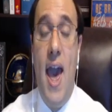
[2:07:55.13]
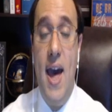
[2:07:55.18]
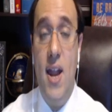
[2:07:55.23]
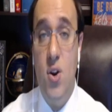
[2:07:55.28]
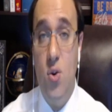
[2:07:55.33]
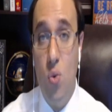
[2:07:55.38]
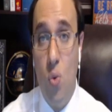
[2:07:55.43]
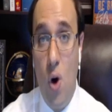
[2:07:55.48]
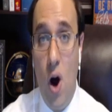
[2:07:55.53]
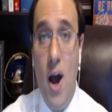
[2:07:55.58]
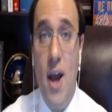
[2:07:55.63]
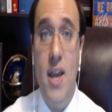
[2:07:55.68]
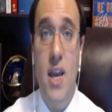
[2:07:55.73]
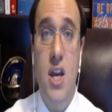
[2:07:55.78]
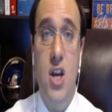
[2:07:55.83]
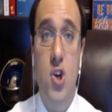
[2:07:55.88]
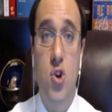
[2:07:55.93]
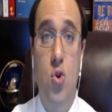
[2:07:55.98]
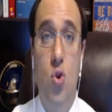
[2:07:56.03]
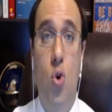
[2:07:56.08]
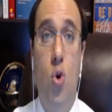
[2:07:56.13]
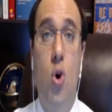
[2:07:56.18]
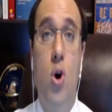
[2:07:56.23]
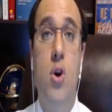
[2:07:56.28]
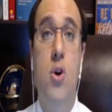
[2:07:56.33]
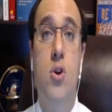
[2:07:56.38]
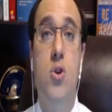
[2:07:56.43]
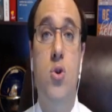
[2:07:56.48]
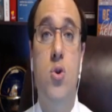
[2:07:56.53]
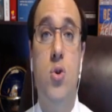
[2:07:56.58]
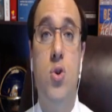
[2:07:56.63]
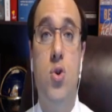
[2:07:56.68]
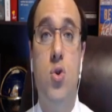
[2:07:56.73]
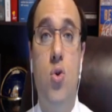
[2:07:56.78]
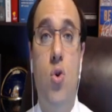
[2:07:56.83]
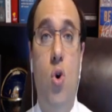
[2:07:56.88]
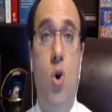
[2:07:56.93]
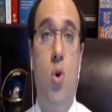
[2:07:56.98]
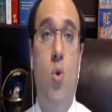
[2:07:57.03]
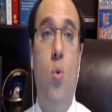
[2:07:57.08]
and why, in order to
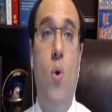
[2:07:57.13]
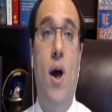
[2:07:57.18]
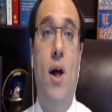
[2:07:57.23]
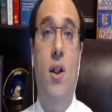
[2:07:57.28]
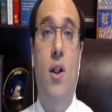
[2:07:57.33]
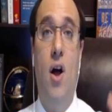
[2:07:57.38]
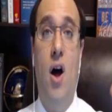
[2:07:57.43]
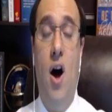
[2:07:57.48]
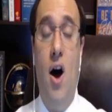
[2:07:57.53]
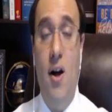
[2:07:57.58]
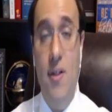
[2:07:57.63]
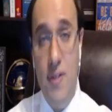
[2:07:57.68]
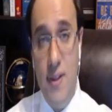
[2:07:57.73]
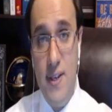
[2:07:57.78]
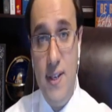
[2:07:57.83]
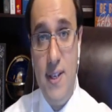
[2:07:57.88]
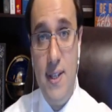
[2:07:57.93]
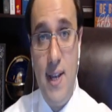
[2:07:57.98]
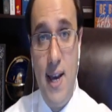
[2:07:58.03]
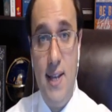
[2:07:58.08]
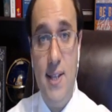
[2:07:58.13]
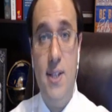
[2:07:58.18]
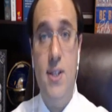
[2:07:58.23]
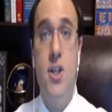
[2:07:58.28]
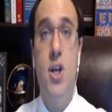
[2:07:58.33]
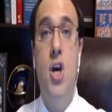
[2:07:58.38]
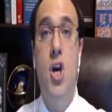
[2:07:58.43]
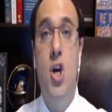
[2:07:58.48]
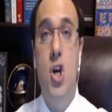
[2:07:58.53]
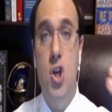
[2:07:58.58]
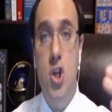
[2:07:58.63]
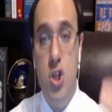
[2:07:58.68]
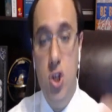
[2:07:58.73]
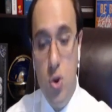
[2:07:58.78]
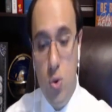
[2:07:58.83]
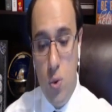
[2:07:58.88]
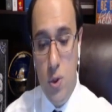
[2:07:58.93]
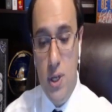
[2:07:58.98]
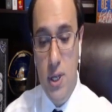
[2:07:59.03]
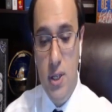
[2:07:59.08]
score well on this test,
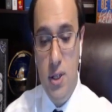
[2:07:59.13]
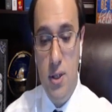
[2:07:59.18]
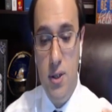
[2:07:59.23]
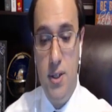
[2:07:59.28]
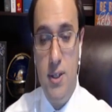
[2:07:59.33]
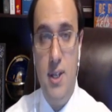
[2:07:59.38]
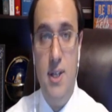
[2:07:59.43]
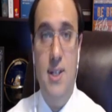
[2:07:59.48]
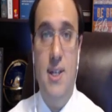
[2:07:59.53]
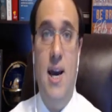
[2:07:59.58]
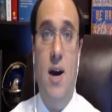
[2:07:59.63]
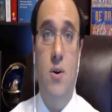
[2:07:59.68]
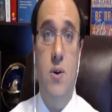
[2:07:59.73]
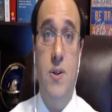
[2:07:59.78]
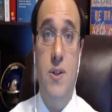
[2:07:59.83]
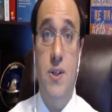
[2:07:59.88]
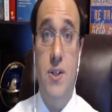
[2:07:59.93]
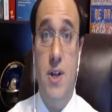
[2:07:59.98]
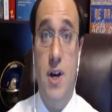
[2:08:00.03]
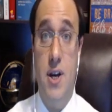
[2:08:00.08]
you need to sit down and